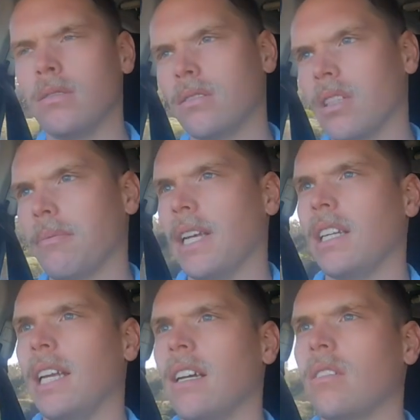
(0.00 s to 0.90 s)
So I'm
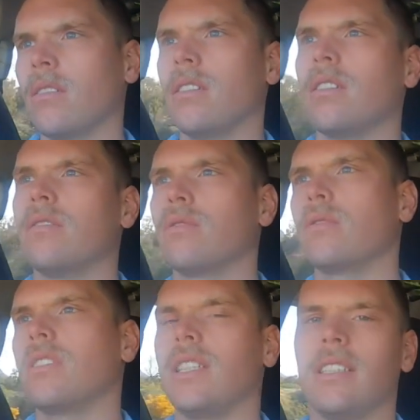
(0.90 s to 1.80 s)
heading out on the
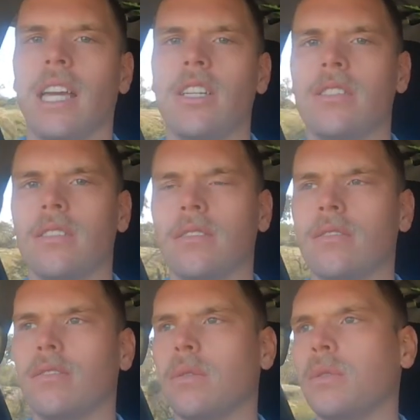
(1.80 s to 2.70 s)
Merrindee Station
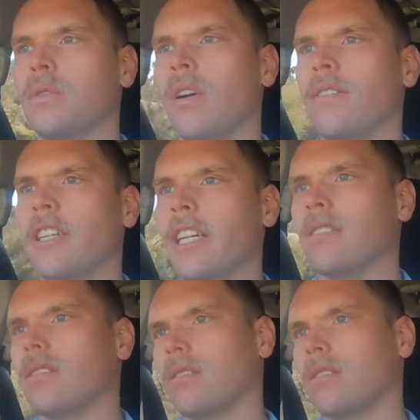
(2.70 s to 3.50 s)
4-wheel drive tracks.